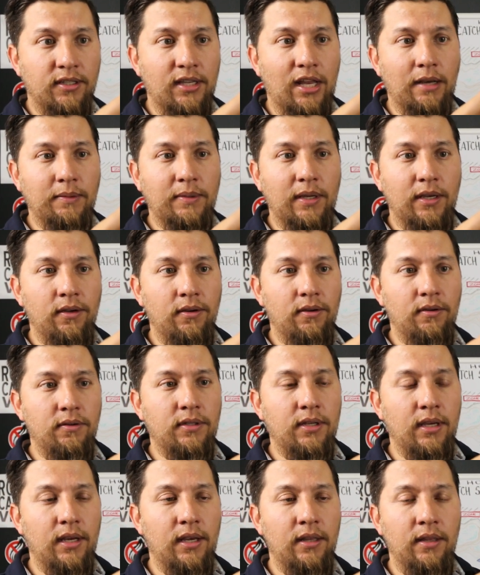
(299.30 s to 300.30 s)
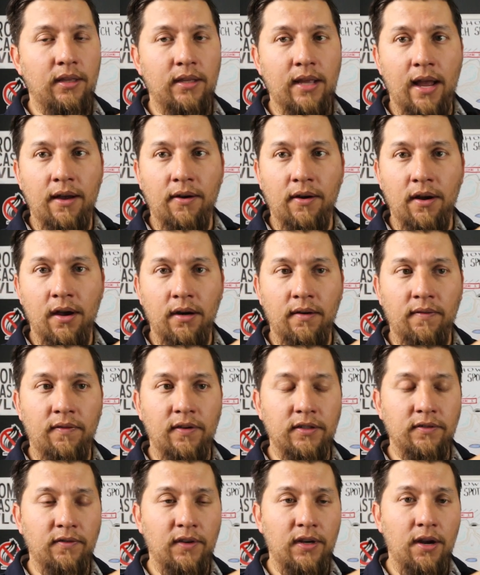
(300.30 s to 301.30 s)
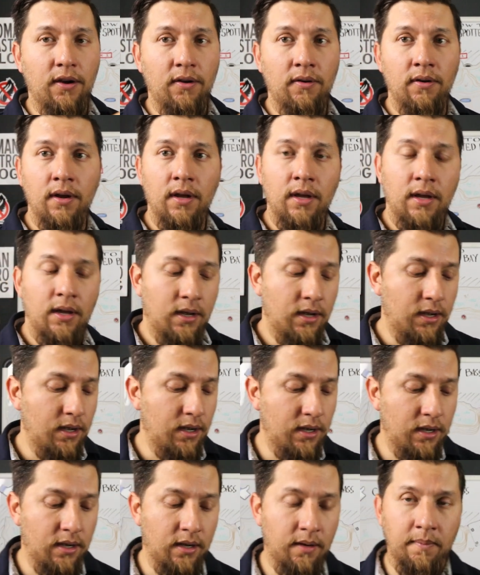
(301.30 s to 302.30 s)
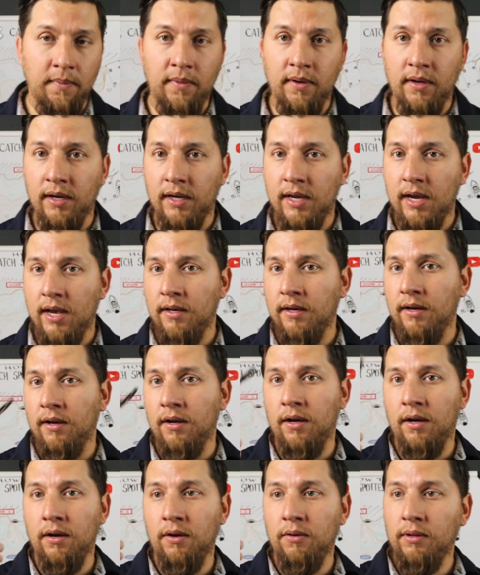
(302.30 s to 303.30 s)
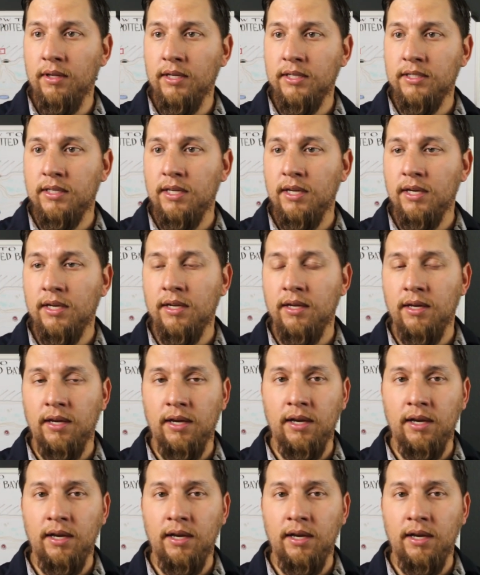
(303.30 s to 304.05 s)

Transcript: setups I used in that 100 fish video. Um, again, a hula stick